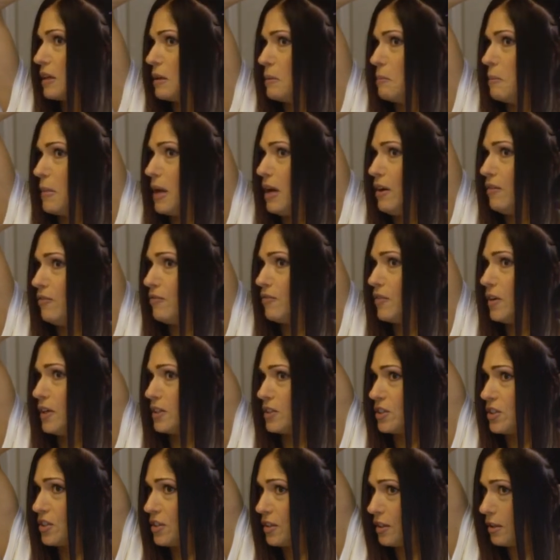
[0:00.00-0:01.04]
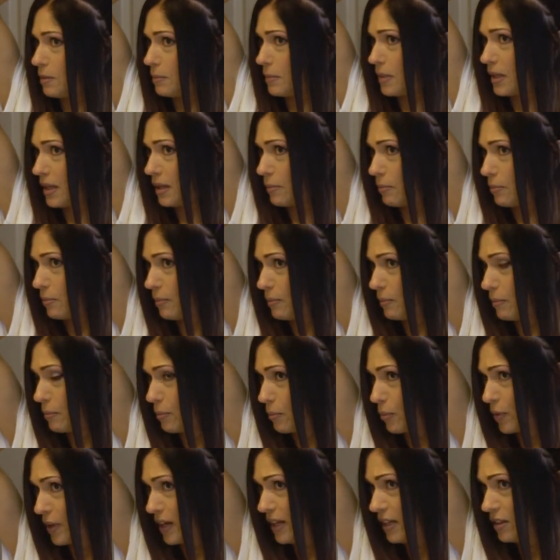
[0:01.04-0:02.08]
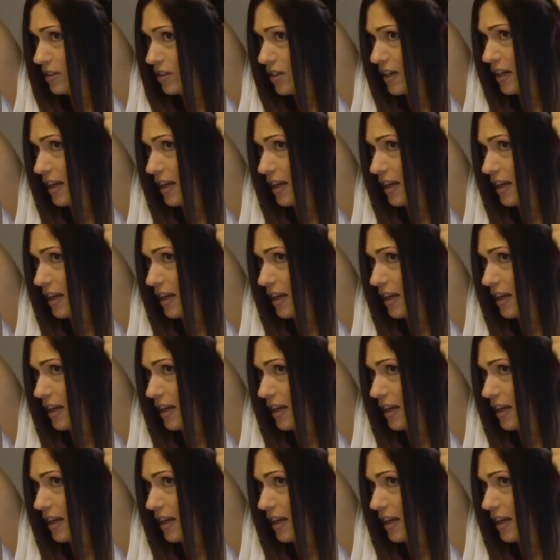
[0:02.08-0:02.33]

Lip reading: malfunction in my brain to